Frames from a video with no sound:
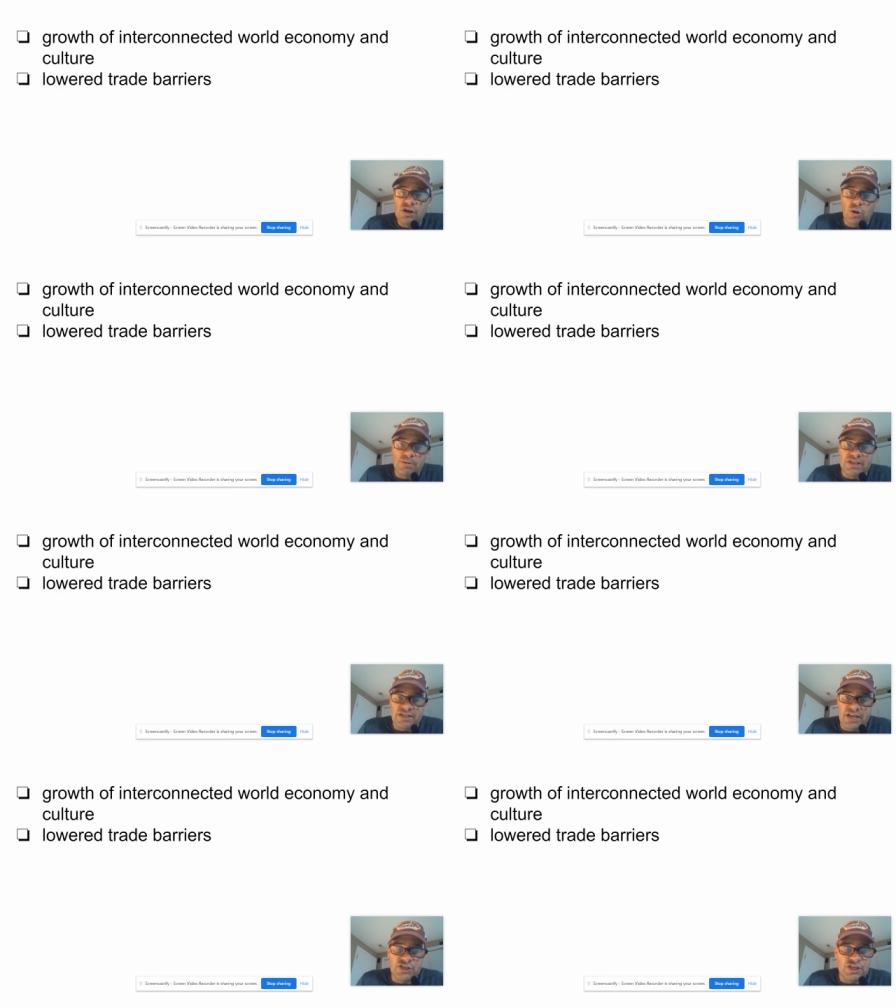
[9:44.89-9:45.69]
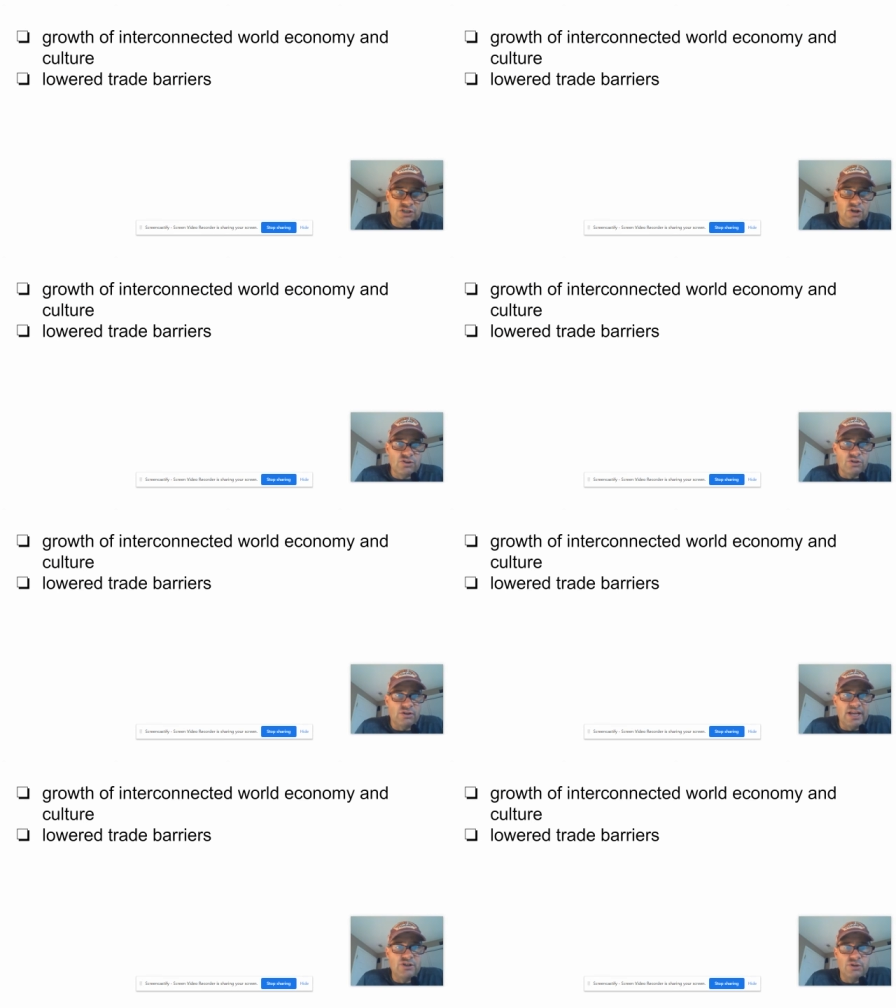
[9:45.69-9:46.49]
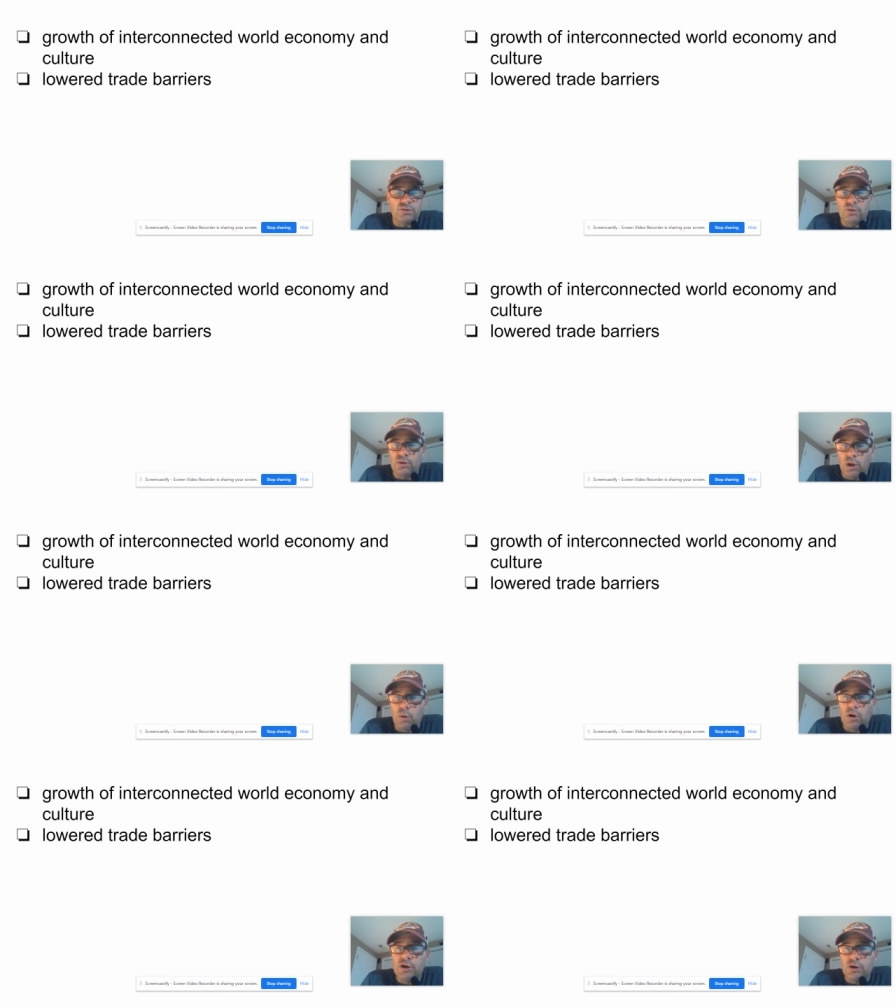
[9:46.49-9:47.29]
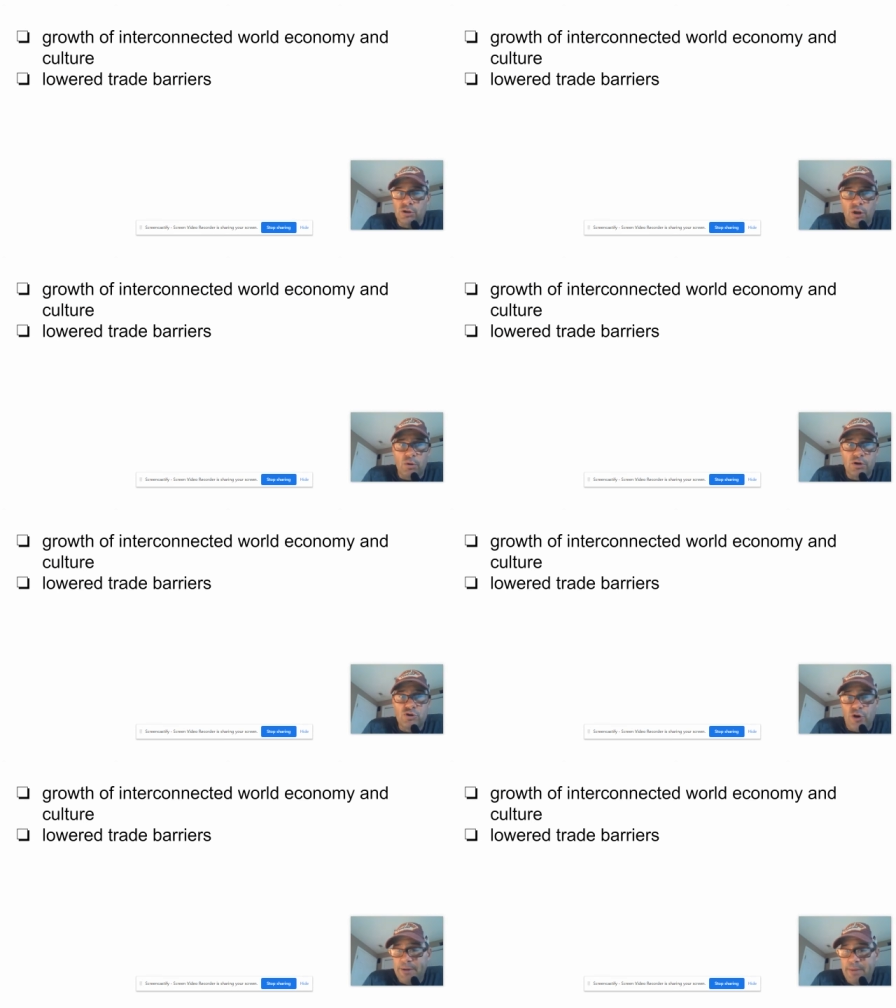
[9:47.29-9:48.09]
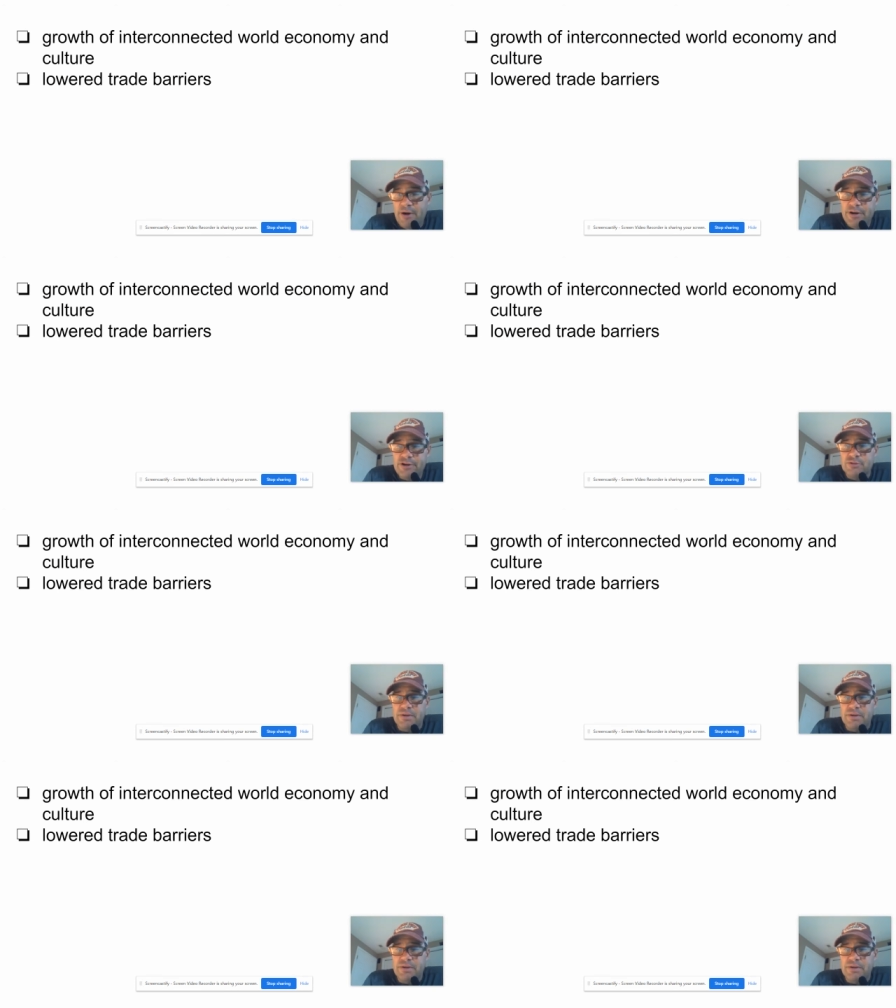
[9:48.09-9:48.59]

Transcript: globalization has also led to lowered lowered trade barriers,